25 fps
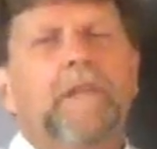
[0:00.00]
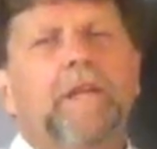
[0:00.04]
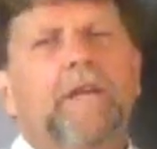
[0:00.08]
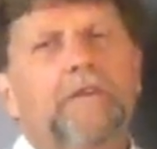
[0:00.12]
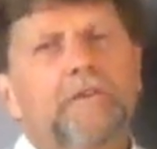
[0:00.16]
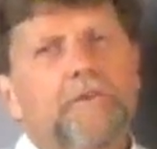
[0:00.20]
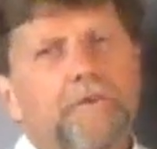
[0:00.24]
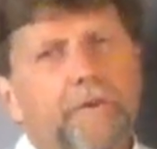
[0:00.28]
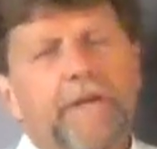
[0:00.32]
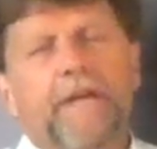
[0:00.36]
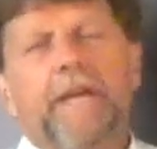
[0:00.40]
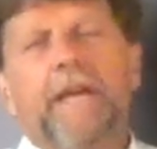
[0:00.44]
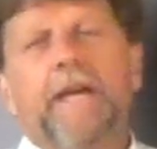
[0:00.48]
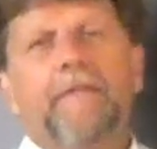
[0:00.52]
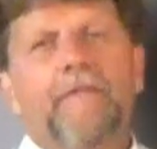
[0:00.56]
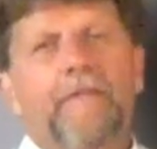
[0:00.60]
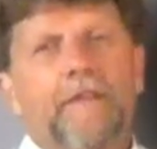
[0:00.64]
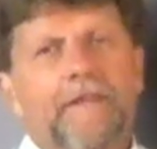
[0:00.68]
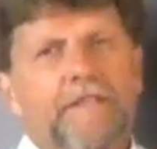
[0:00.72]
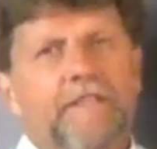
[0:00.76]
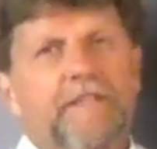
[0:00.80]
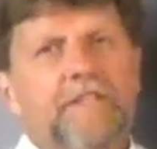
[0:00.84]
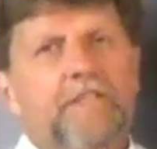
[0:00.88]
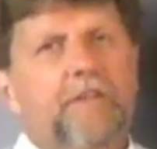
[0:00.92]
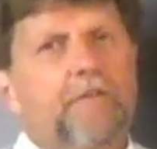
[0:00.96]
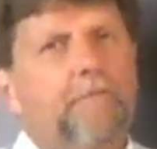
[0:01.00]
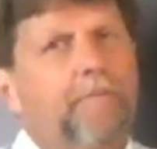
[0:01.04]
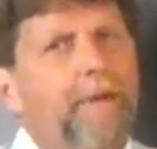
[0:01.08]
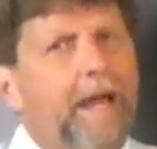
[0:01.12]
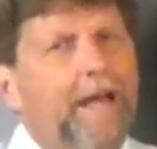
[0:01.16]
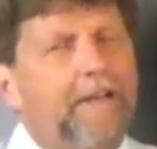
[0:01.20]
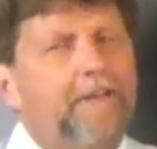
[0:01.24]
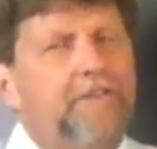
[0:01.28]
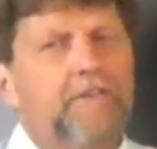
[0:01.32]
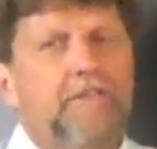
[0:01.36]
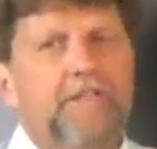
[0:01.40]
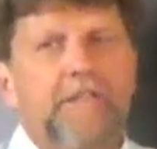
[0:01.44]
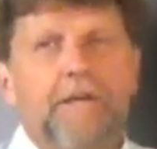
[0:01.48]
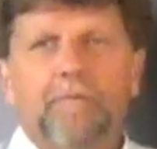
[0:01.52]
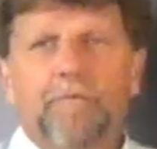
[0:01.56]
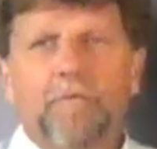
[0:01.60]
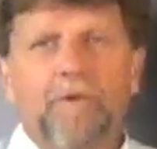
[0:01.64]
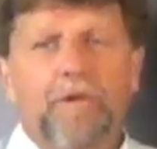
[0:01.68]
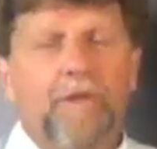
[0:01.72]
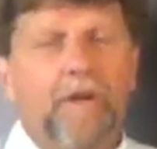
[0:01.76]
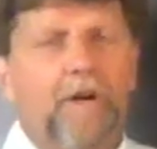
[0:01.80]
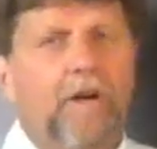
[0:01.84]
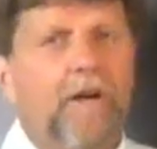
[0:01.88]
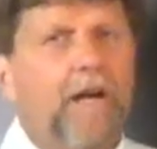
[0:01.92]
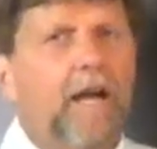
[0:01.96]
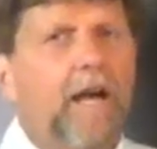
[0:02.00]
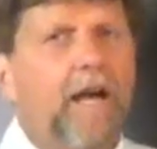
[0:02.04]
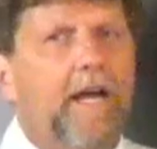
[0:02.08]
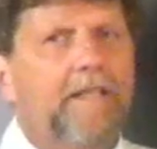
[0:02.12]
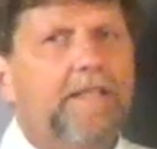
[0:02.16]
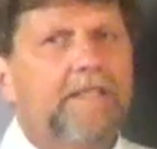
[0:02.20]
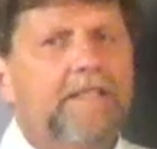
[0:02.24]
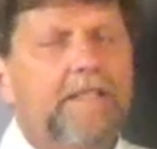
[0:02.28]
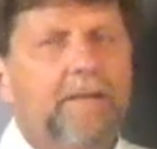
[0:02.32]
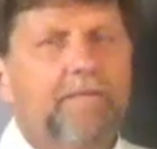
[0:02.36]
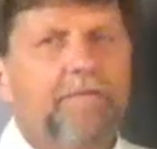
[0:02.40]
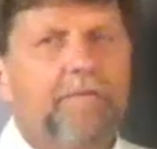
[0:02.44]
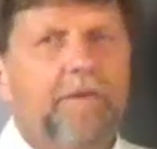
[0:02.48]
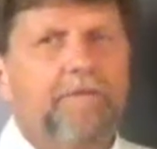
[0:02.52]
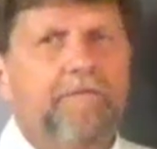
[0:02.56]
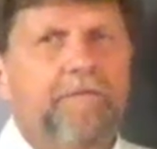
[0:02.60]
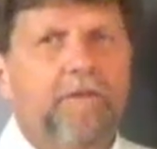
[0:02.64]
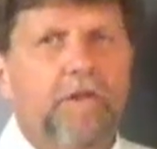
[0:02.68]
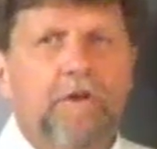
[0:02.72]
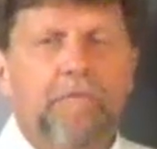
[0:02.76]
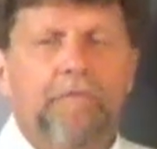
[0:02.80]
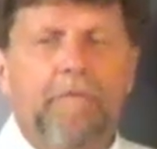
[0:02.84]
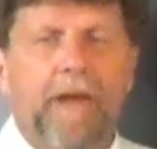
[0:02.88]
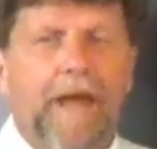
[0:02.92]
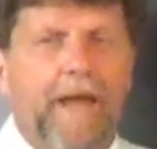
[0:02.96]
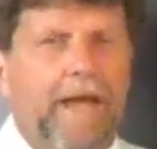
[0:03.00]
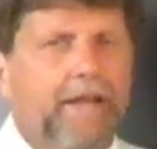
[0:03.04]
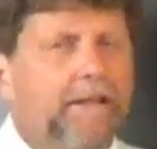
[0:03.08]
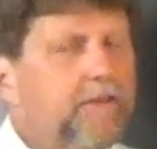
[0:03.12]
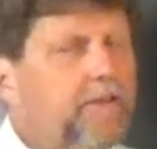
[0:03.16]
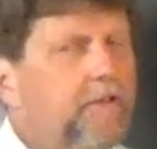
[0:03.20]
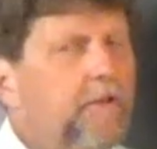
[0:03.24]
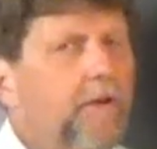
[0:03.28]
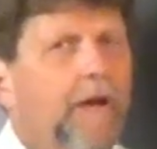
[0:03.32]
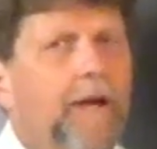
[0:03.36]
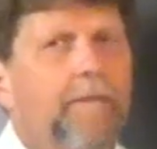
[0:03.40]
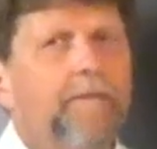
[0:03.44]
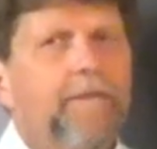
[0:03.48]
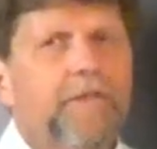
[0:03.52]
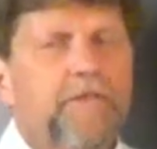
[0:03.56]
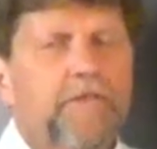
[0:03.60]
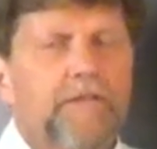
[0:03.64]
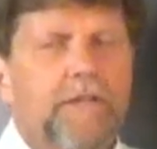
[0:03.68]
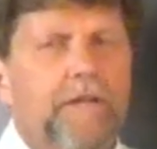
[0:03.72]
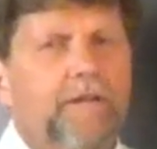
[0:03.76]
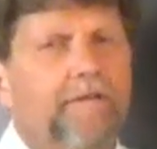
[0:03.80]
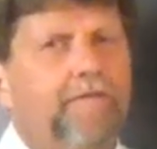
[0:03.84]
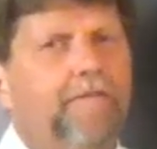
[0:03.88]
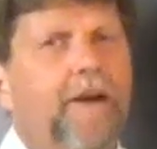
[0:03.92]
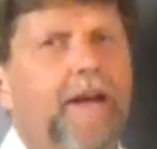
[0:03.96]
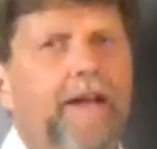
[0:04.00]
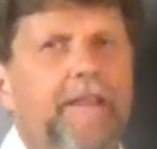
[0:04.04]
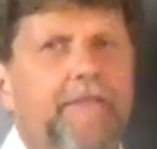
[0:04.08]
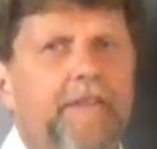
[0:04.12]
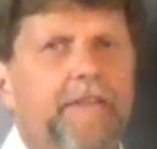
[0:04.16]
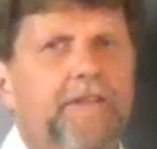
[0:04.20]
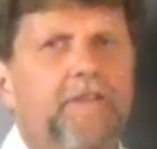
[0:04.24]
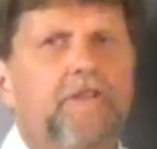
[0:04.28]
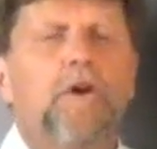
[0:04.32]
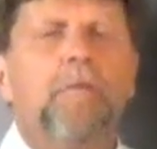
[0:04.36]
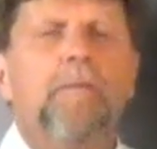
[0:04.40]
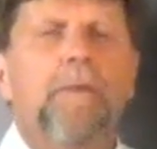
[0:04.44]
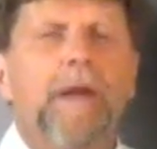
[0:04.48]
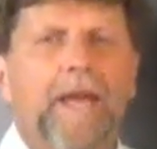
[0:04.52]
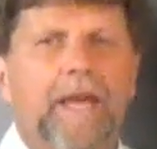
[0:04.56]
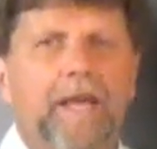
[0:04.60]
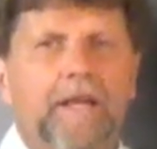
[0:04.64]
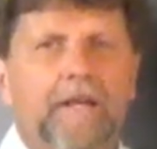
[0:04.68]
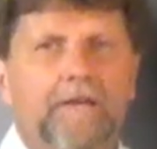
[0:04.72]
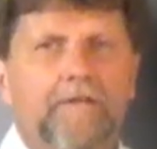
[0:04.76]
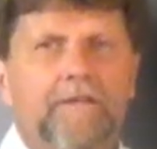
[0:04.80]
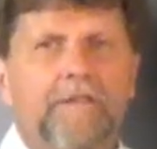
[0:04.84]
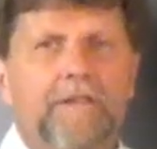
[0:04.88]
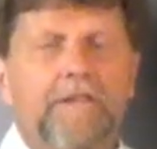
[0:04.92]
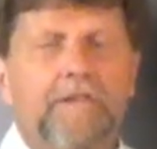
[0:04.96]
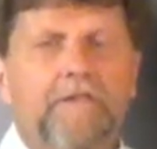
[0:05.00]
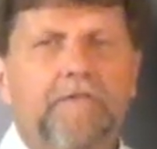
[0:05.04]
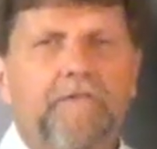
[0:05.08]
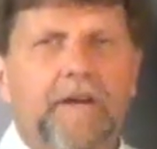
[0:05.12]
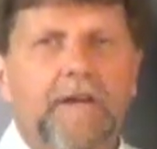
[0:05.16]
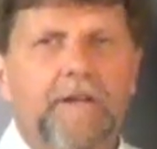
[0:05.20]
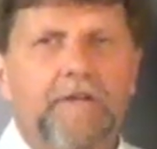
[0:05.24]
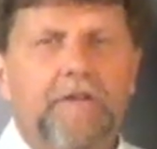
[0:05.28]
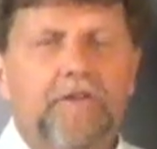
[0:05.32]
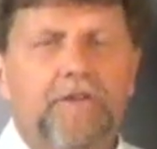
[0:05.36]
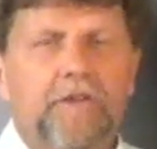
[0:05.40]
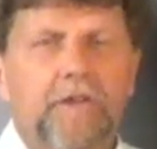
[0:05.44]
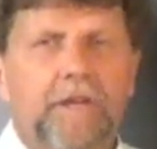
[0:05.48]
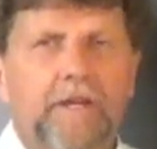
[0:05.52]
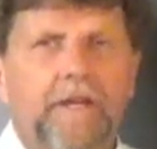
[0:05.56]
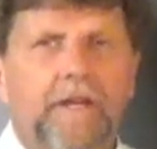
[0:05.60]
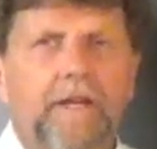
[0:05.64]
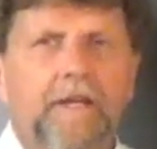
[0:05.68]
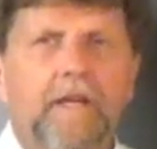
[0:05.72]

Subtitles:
So again, this still matches up with our concept of domain. So I'm just going to find the domain of this function.